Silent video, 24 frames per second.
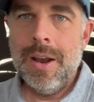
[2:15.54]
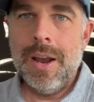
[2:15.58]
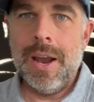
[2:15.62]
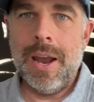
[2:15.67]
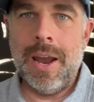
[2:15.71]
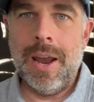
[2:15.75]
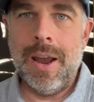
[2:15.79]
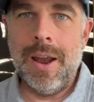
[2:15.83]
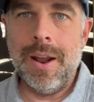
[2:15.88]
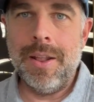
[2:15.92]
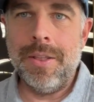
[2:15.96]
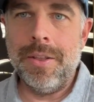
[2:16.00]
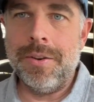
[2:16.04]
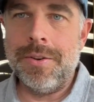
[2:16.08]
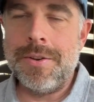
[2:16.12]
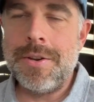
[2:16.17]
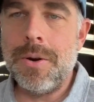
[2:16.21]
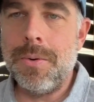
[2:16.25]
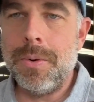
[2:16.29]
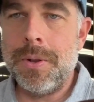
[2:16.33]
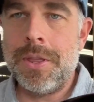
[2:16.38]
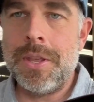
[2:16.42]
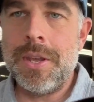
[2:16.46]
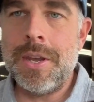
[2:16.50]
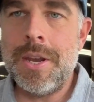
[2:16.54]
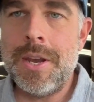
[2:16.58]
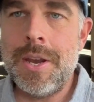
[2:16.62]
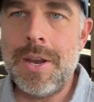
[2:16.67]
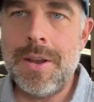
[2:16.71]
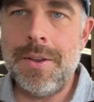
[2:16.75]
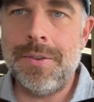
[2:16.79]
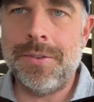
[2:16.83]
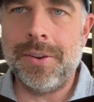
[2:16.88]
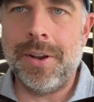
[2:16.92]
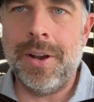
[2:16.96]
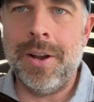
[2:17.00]
And the deal with
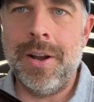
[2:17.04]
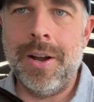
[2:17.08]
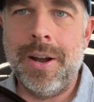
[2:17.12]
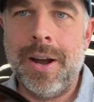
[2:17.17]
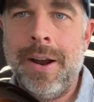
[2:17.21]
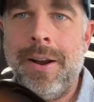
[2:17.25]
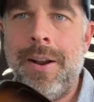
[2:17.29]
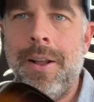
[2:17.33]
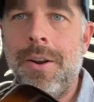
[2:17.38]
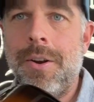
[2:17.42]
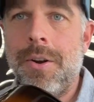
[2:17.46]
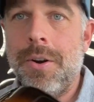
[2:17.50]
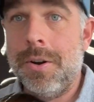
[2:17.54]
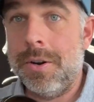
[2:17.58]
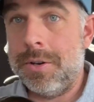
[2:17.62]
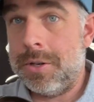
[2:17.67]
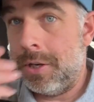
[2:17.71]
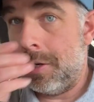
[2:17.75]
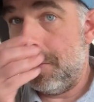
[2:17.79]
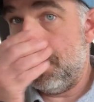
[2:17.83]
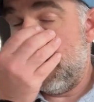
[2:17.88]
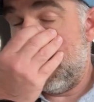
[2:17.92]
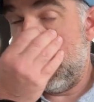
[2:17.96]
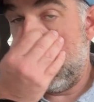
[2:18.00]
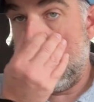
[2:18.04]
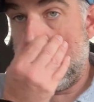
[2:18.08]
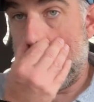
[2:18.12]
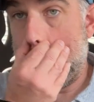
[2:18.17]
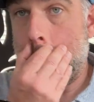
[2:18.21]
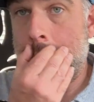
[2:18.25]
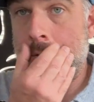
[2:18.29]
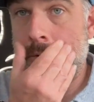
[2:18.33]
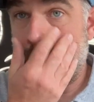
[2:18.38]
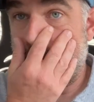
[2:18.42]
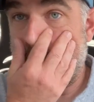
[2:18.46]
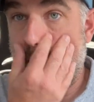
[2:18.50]
these, I'd encourage anybody who's
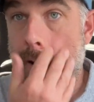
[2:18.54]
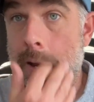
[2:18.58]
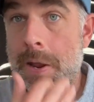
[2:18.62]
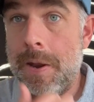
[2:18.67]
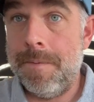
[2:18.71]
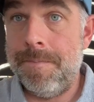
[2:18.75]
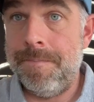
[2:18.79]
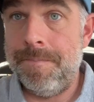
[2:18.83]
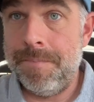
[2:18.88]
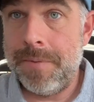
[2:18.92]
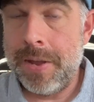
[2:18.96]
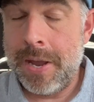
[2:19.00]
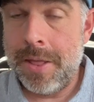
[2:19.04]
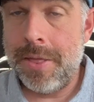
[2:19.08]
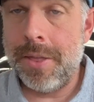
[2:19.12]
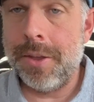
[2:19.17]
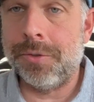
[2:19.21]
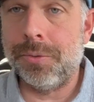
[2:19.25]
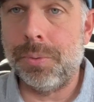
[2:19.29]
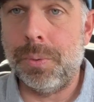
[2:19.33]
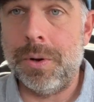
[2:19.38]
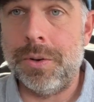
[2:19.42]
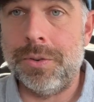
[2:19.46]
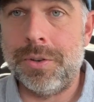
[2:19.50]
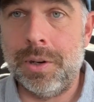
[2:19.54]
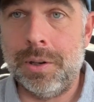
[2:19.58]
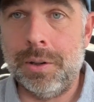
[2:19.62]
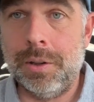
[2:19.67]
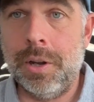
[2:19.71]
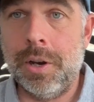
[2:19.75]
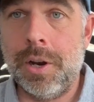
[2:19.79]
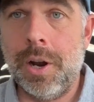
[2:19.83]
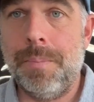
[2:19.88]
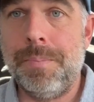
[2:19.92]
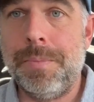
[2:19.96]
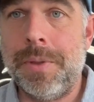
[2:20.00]
interested in this one to
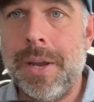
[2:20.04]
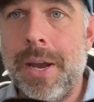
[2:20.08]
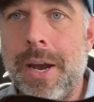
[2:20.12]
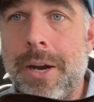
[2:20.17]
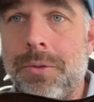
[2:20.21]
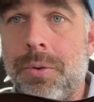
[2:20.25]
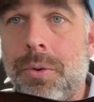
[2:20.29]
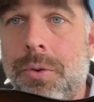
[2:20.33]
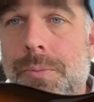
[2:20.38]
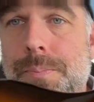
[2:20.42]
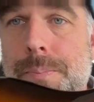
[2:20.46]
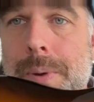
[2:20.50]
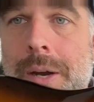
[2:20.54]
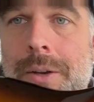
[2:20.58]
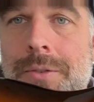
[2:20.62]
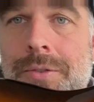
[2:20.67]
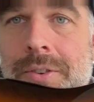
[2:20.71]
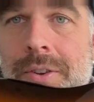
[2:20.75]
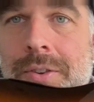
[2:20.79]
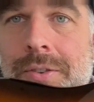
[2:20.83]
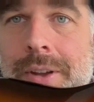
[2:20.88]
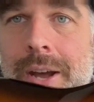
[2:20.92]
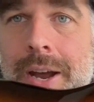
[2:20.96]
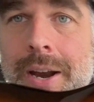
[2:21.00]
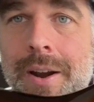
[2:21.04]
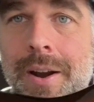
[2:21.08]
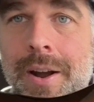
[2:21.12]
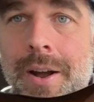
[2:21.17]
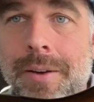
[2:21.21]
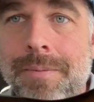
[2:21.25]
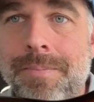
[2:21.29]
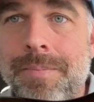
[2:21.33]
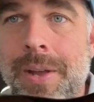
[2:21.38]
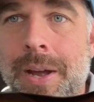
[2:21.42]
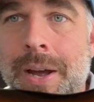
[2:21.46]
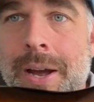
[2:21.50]
look up the actual specs because
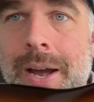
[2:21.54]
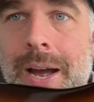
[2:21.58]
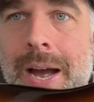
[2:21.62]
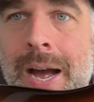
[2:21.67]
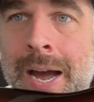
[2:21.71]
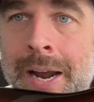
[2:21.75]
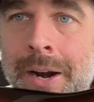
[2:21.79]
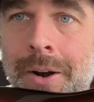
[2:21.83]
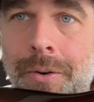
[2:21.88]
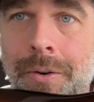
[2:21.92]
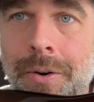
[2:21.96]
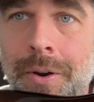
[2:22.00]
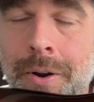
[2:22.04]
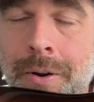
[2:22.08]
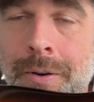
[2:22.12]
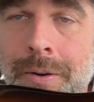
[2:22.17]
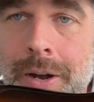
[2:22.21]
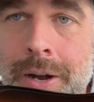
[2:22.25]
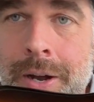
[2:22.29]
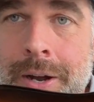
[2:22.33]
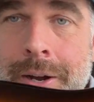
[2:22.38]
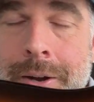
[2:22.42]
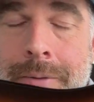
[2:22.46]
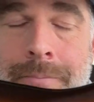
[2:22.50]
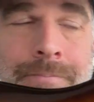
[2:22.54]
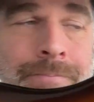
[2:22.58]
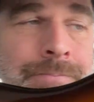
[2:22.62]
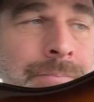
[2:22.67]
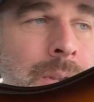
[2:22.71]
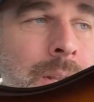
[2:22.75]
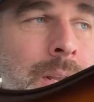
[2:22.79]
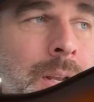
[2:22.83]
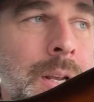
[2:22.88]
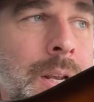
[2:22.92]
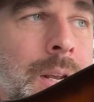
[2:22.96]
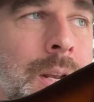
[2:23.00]
I don't know
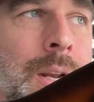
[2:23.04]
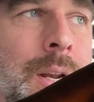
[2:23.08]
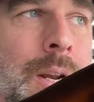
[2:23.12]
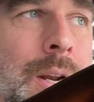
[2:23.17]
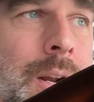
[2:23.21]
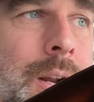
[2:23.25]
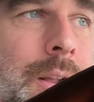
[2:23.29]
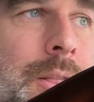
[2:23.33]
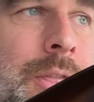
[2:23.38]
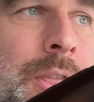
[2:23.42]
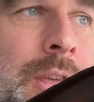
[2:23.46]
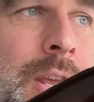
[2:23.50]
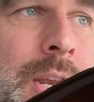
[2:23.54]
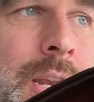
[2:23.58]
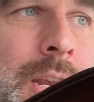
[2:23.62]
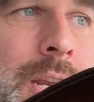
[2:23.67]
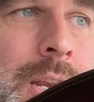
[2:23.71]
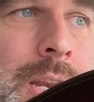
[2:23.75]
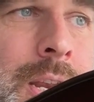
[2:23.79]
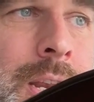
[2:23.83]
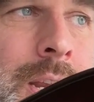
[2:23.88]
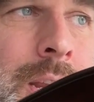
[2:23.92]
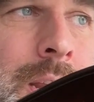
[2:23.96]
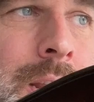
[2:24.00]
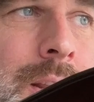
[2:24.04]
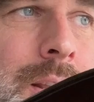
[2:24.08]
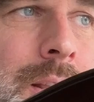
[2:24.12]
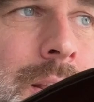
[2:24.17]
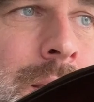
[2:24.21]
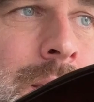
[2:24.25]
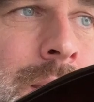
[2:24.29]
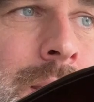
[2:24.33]
the